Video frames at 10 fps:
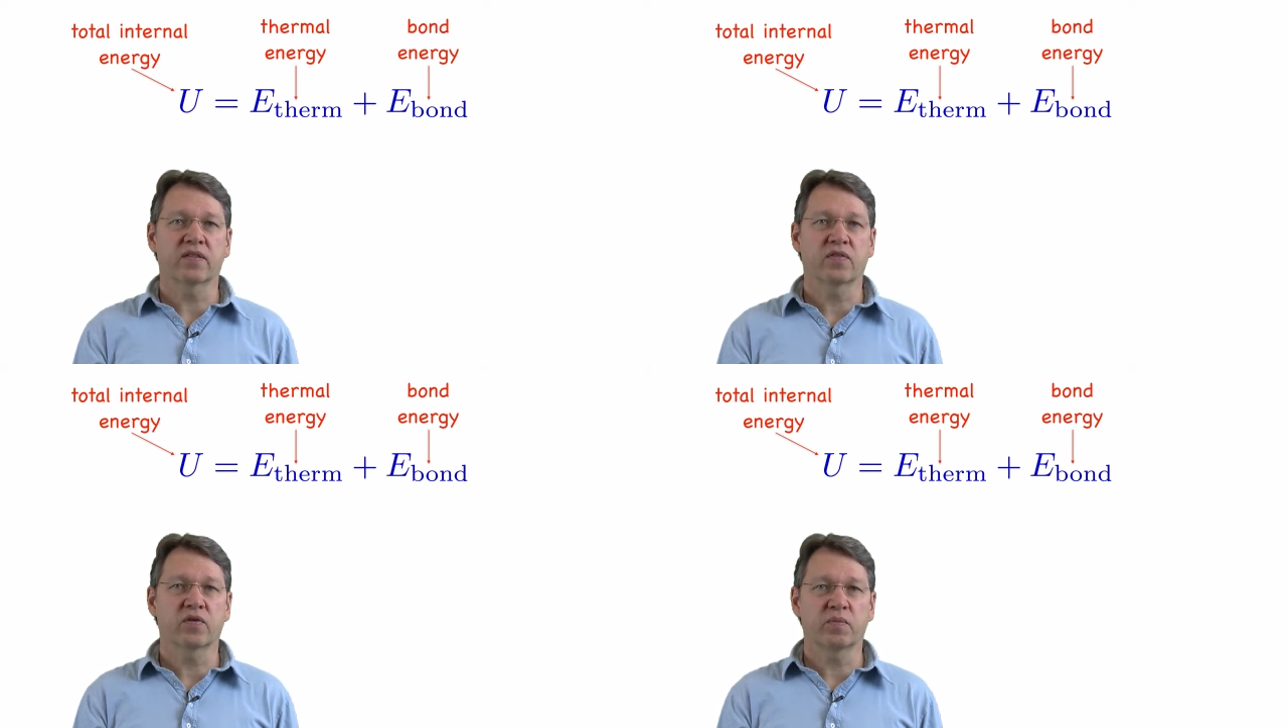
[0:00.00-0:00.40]

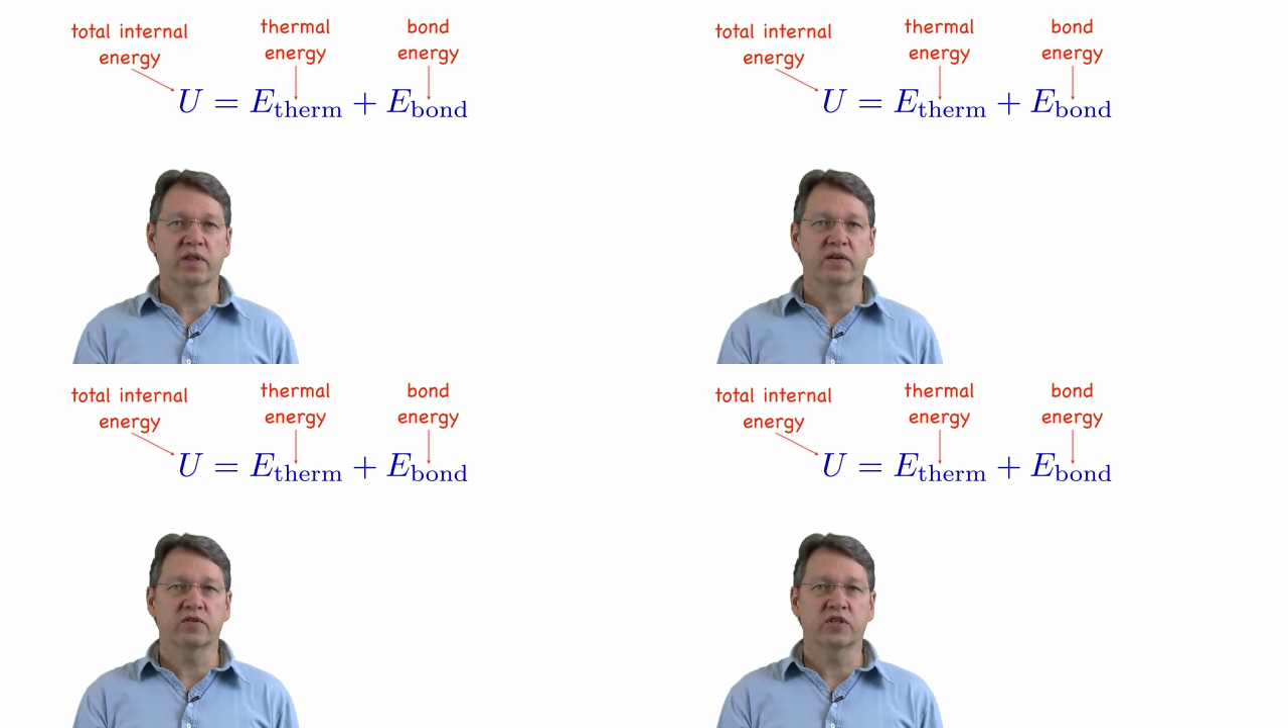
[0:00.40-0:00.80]
the thermal
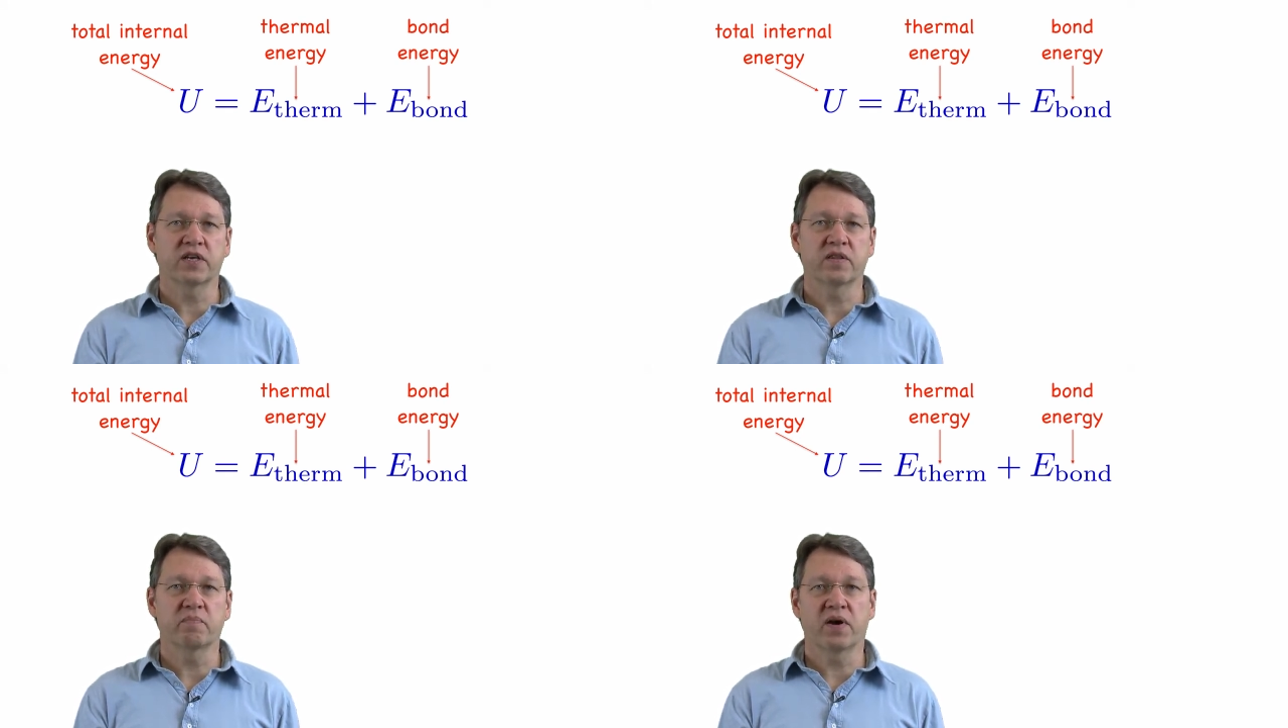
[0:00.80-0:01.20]
energy
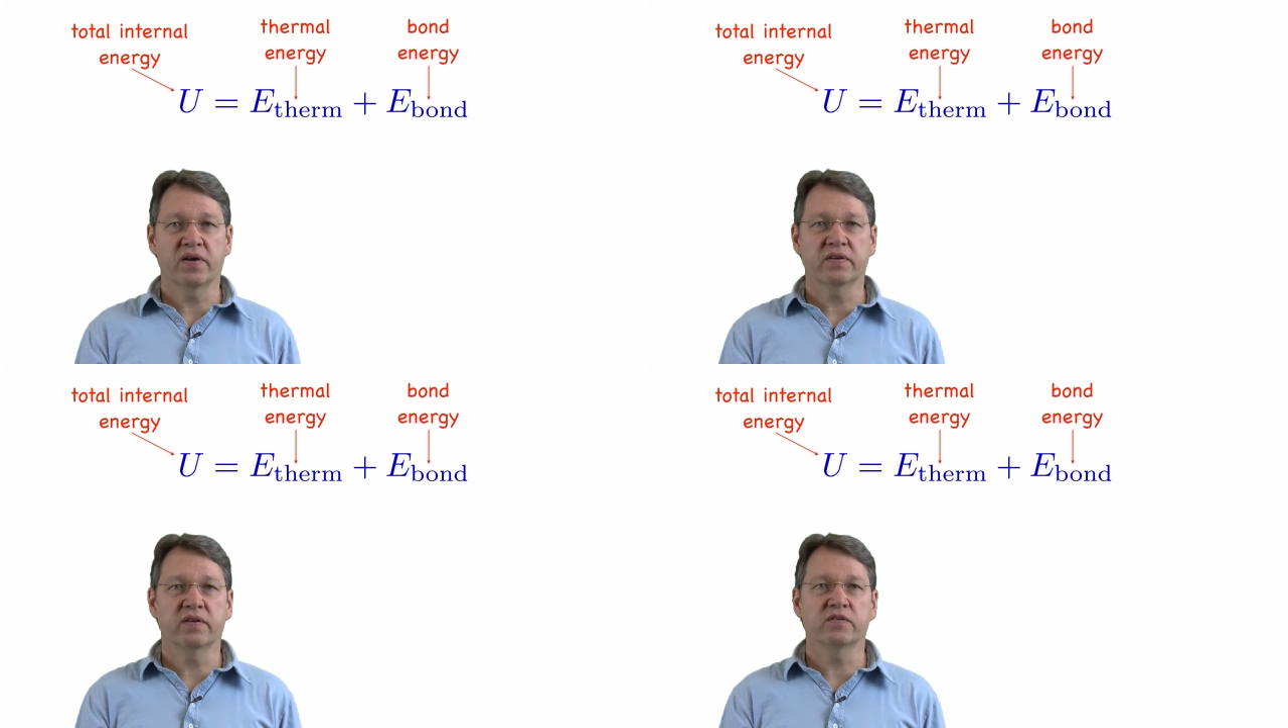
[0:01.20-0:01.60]
and the
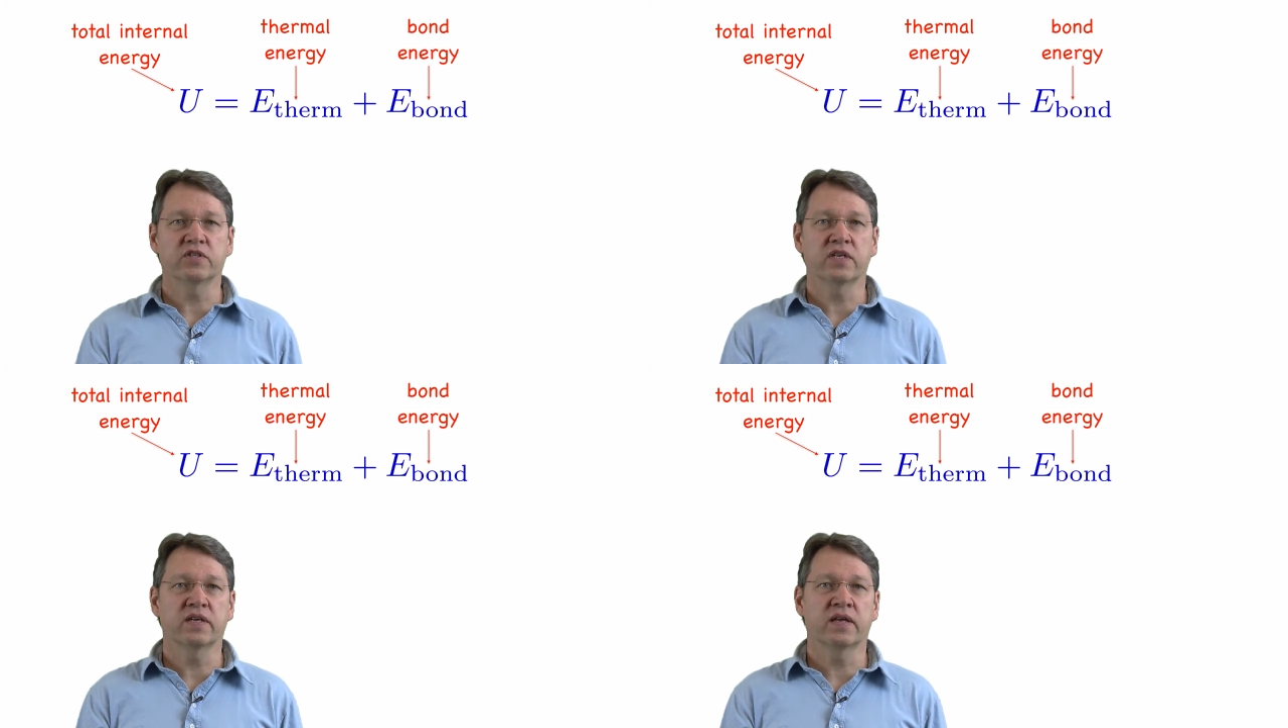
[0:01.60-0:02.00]
bond
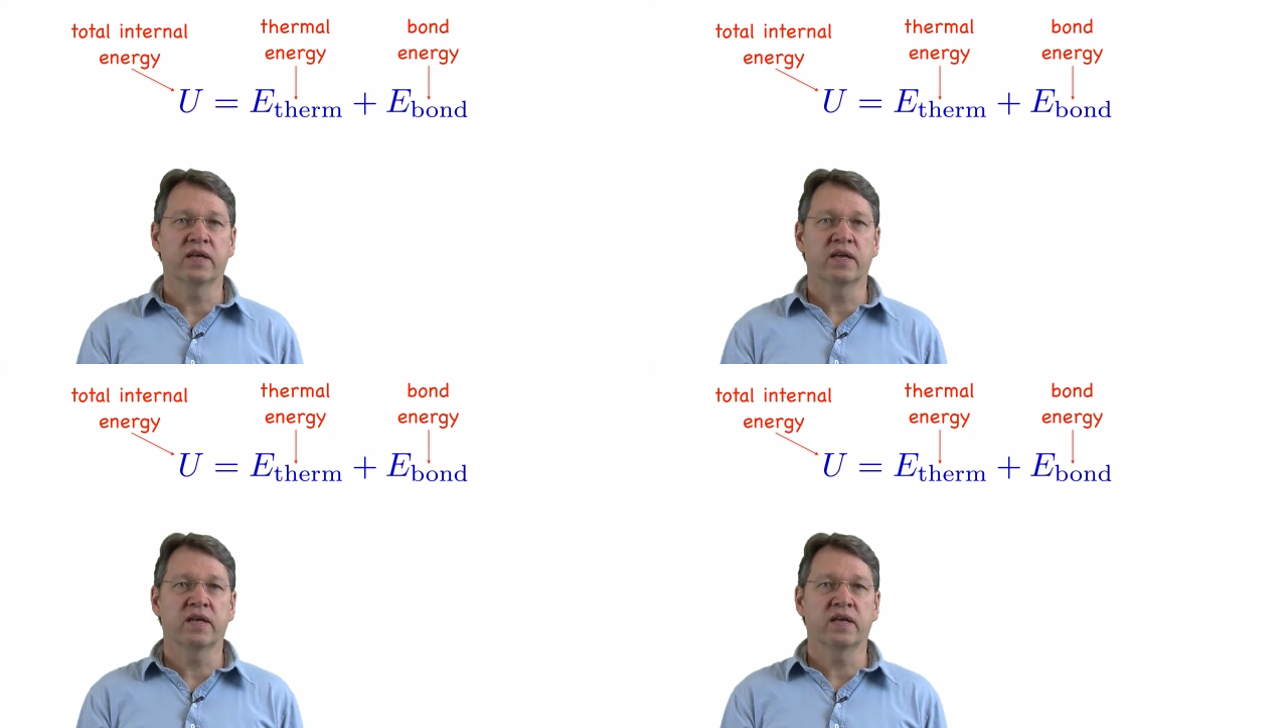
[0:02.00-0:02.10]
energy.